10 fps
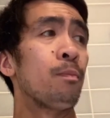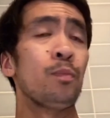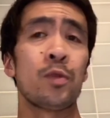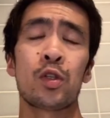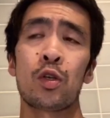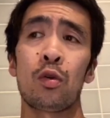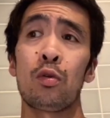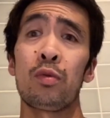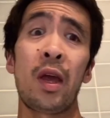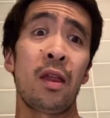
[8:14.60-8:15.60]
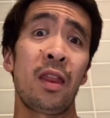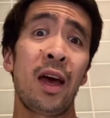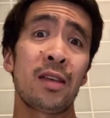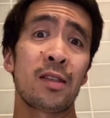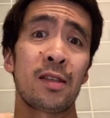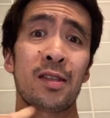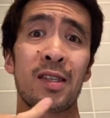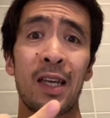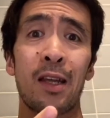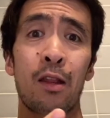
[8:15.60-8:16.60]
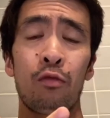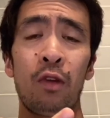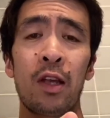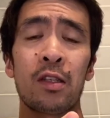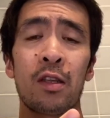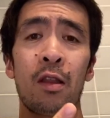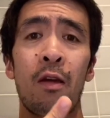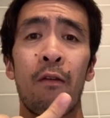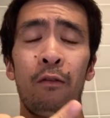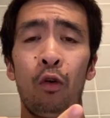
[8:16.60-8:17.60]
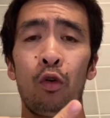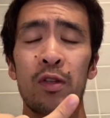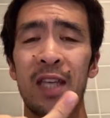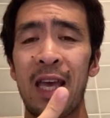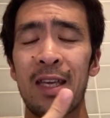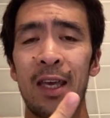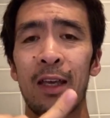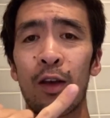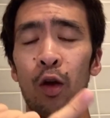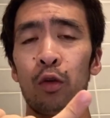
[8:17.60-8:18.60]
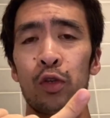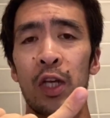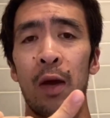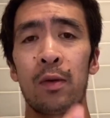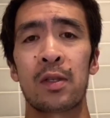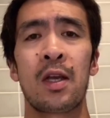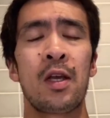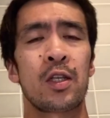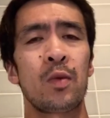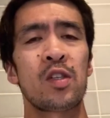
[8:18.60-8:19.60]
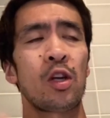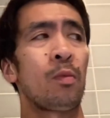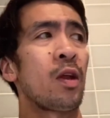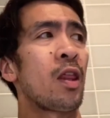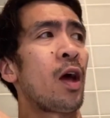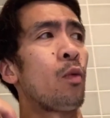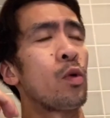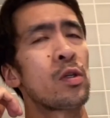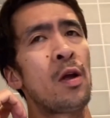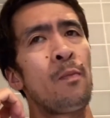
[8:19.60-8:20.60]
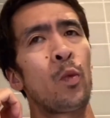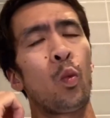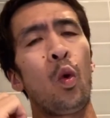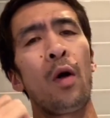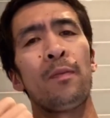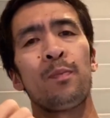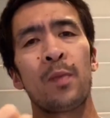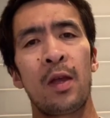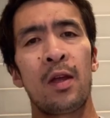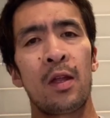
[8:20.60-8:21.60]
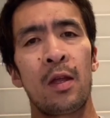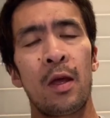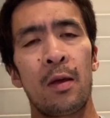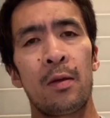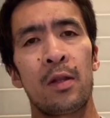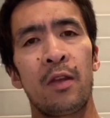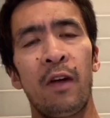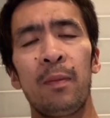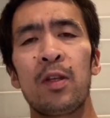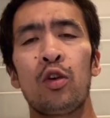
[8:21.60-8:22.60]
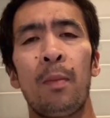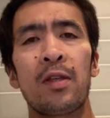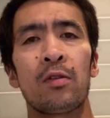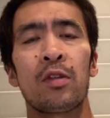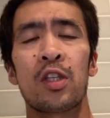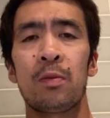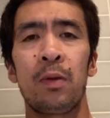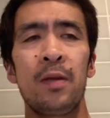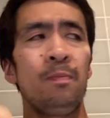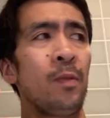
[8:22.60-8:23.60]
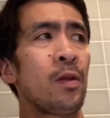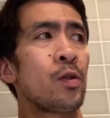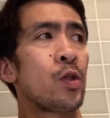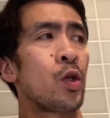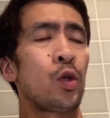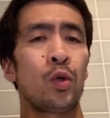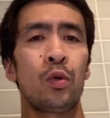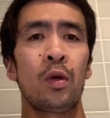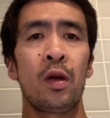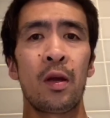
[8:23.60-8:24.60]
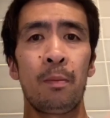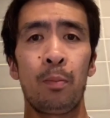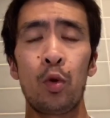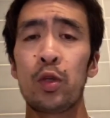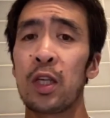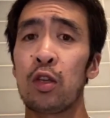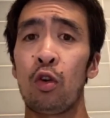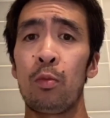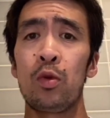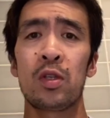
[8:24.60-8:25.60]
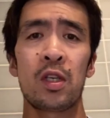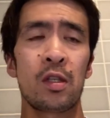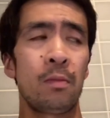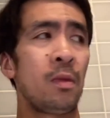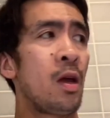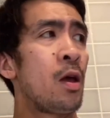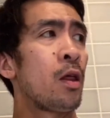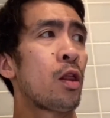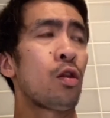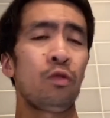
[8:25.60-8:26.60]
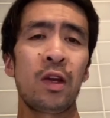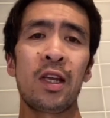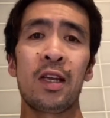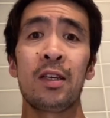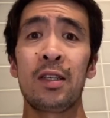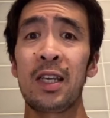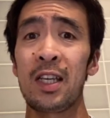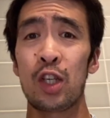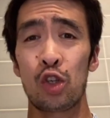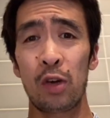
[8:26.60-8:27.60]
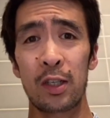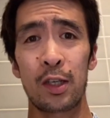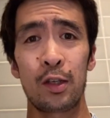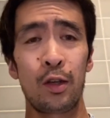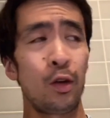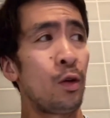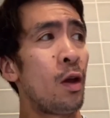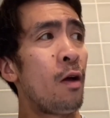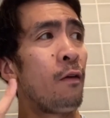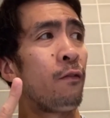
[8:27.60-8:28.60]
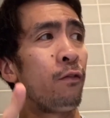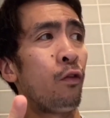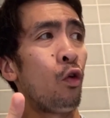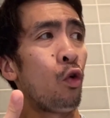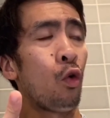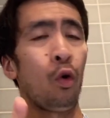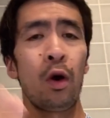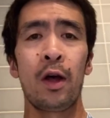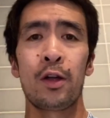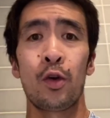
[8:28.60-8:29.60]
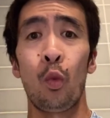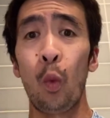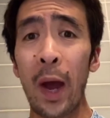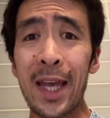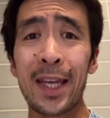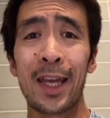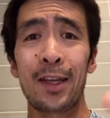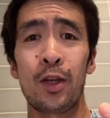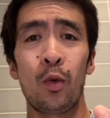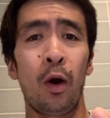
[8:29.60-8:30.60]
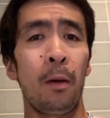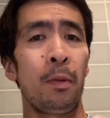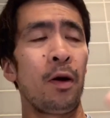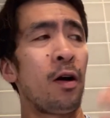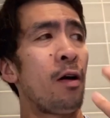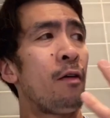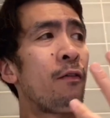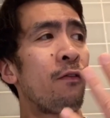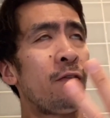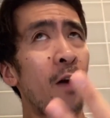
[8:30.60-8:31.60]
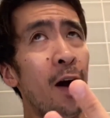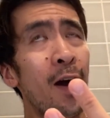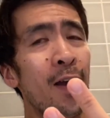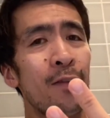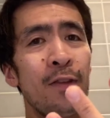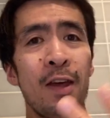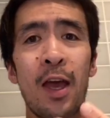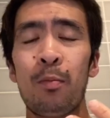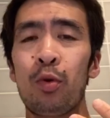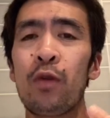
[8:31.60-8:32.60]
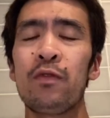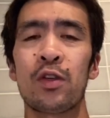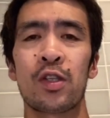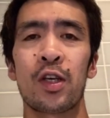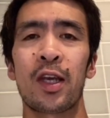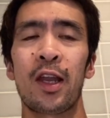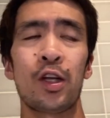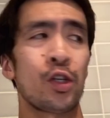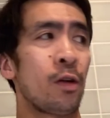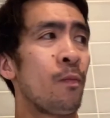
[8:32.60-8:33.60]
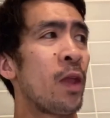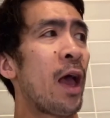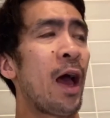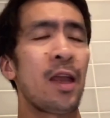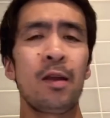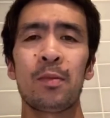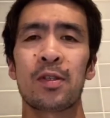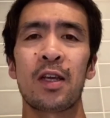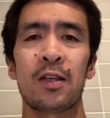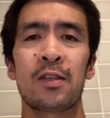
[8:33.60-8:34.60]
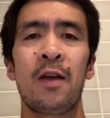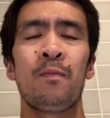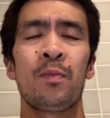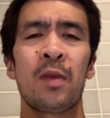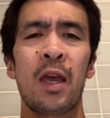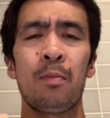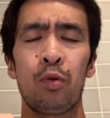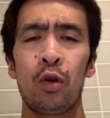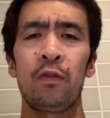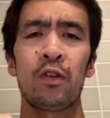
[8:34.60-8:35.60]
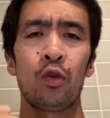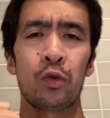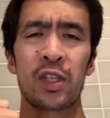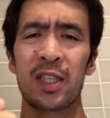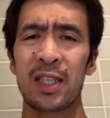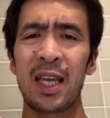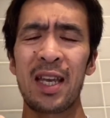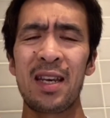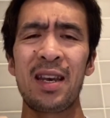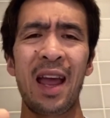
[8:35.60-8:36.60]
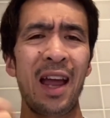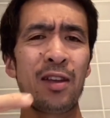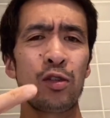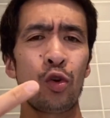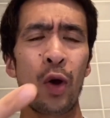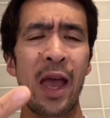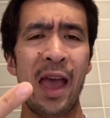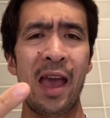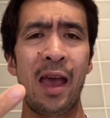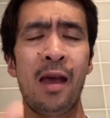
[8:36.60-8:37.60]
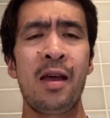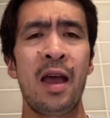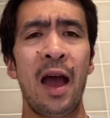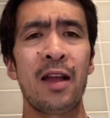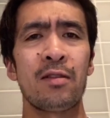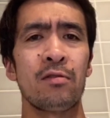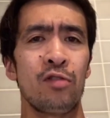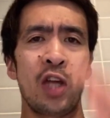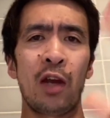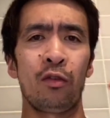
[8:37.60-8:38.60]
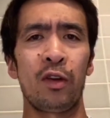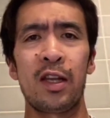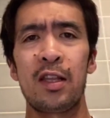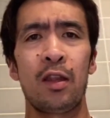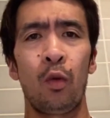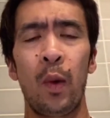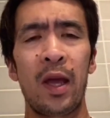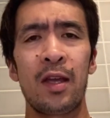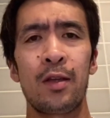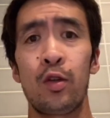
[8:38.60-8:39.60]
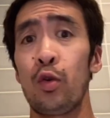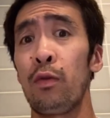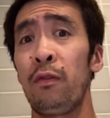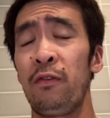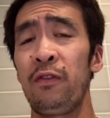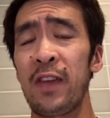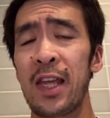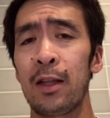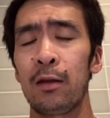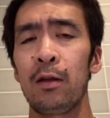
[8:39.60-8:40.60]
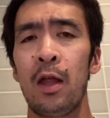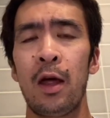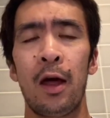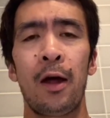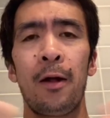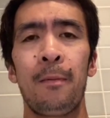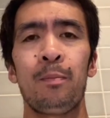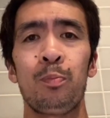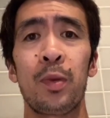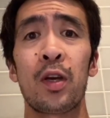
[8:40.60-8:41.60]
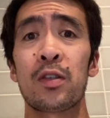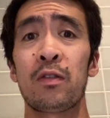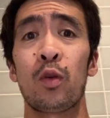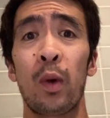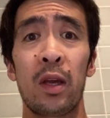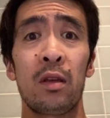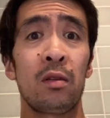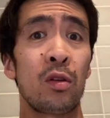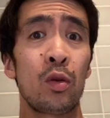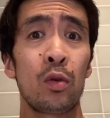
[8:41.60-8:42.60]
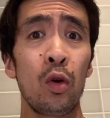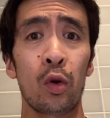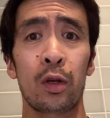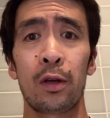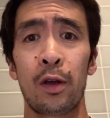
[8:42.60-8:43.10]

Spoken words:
So yeah, that is the sixth reason for taking cold showers. So in summary, that was one, developing your mental discipline, two, boosting your immune system, three, de-stressing you, four, waking you up, five, improving your circulation, and number six, improving your skin and your hair and generally the way you feel because of the way you look.